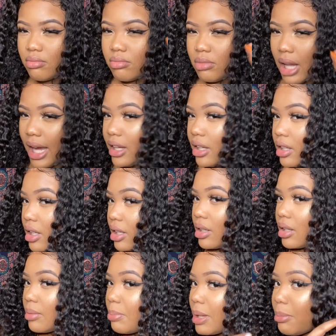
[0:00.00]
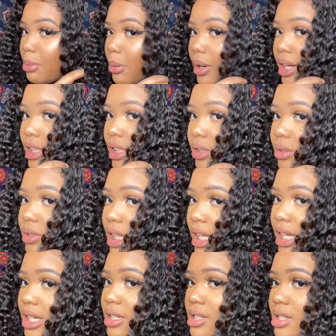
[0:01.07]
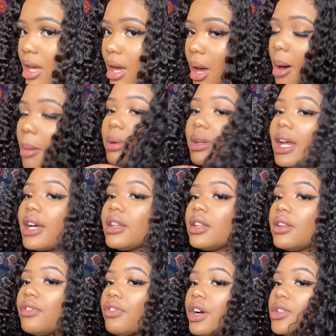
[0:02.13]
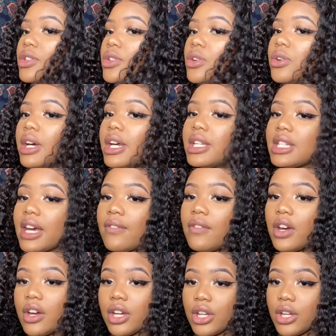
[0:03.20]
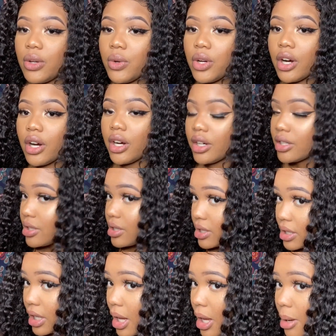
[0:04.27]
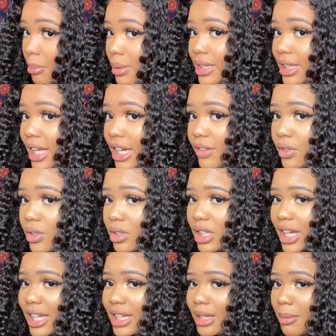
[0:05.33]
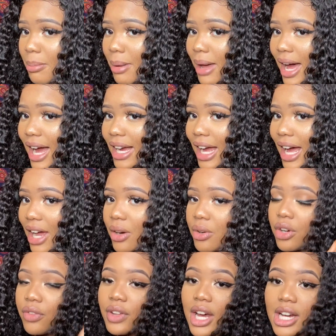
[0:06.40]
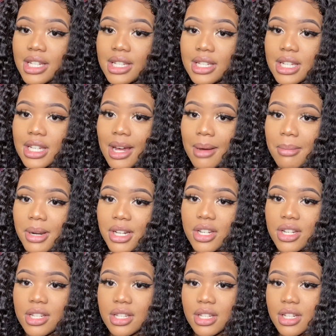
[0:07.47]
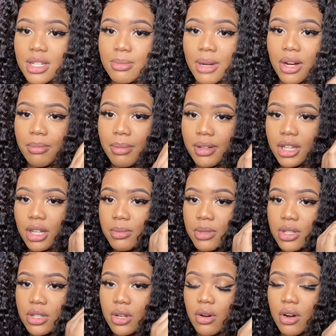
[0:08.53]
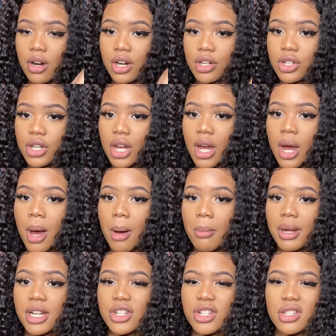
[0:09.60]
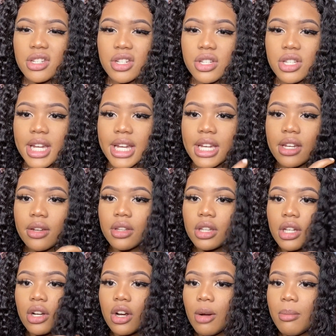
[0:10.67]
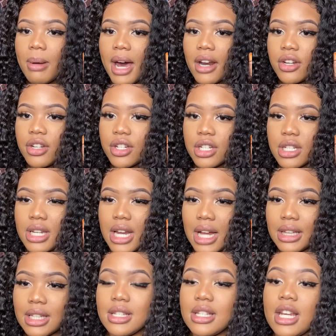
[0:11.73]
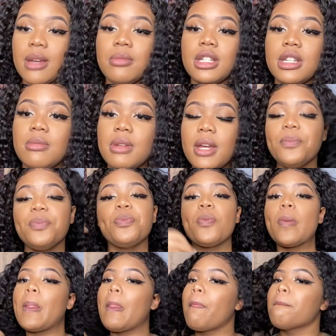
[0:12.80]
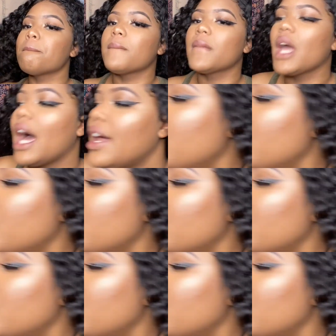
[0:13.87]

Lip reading: like pinpointing little things, but like the frontal is like very cute curls. But then if you look at the back, I don't know if y'all can see that, but it just looks, my thumb is so orange, but it just looks like the curl pattern is just not the same to me. I